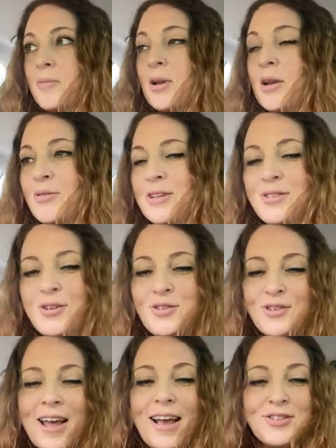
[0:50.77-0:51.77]
when I
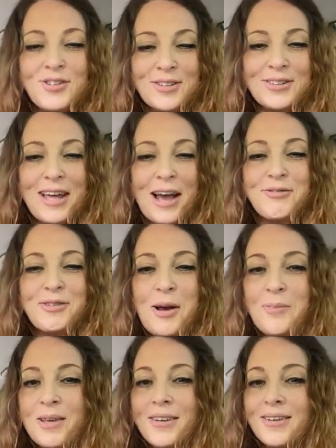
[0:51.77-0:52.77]
researched it, I actually laugh
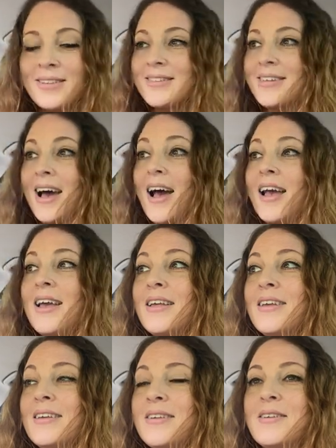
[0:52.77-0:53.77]
now because
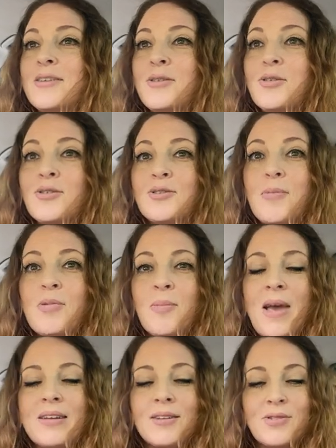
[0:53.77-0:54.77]
I looked up the
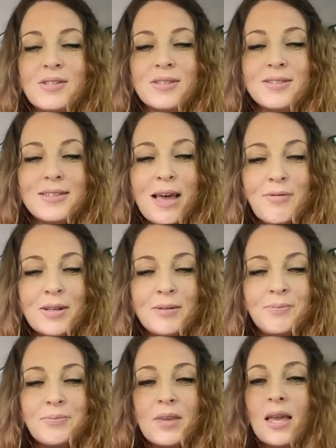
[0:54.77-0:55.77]
Magnificent
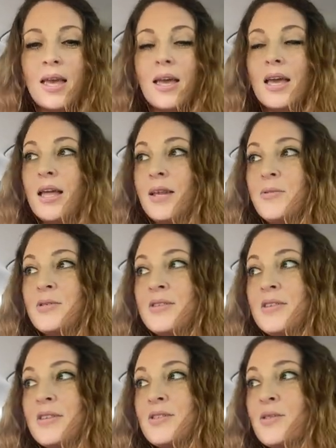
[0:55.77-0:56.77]
Seven and it was
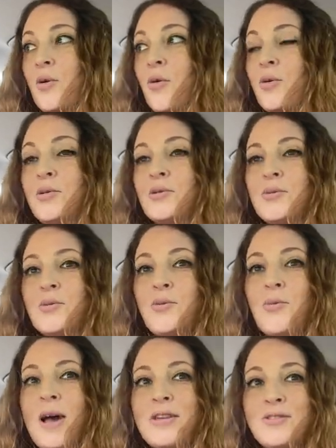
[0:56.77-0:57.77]
this old
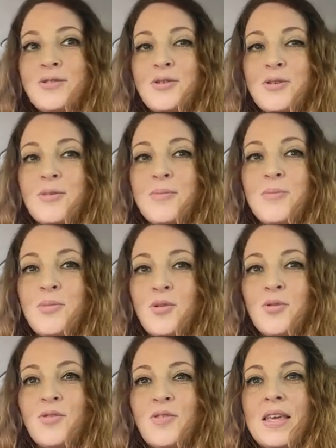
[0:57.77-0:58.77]
western
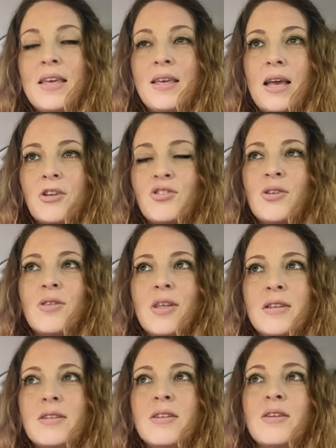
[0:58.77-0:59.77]
movie actually
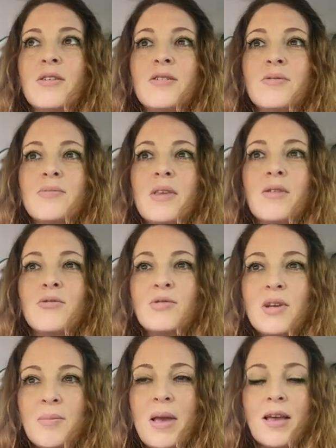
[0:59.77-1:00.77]
they did a
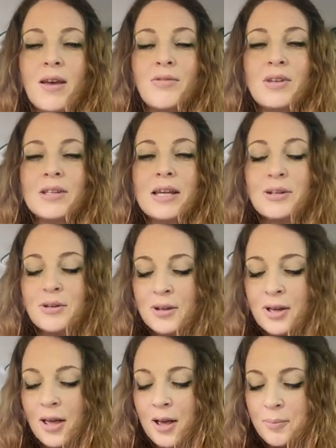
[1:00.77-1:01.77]
remake of it later
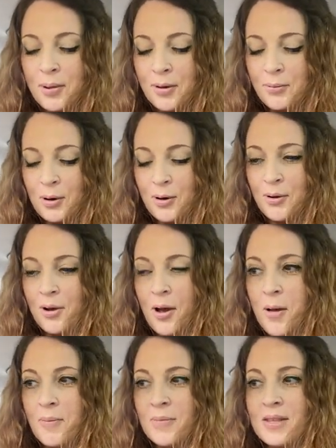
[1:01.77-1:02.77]
but where
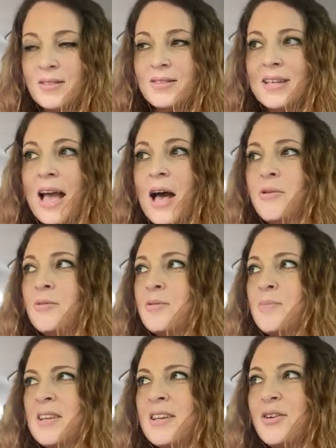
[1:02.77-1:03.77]
um, this town was
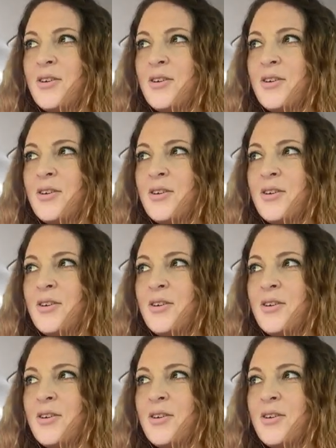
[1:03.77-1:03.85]
being